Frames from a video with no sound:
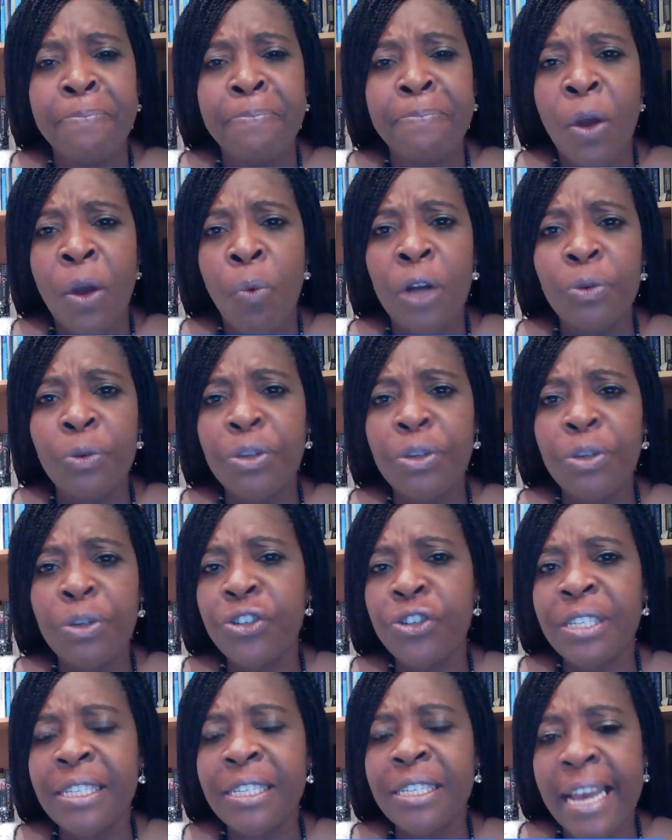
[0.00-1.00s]
What would
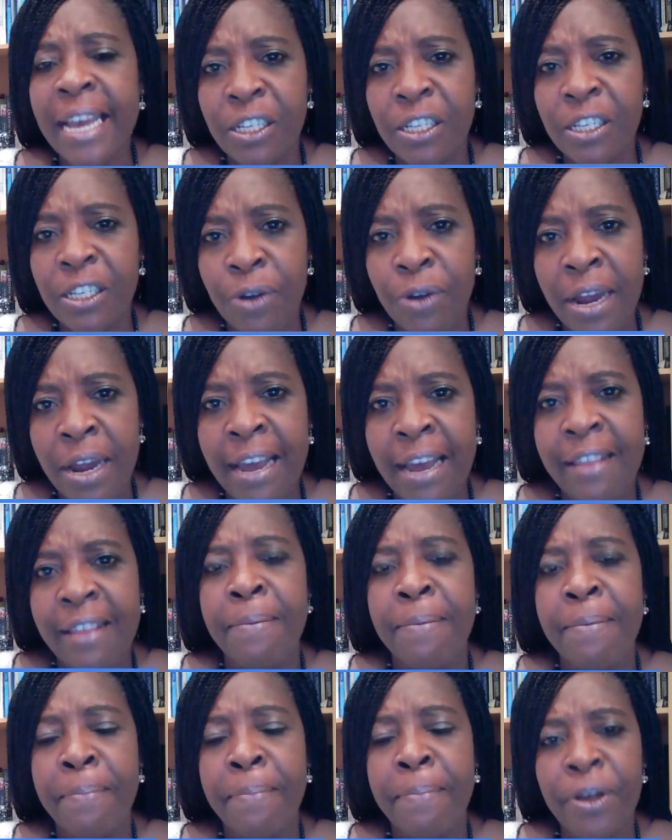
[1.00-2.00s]
you say to
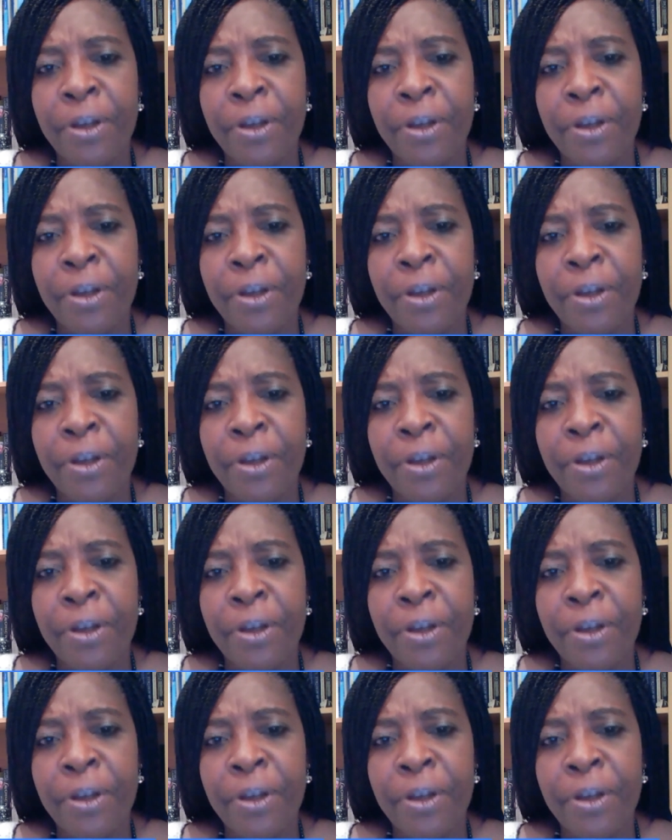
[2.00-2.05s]
another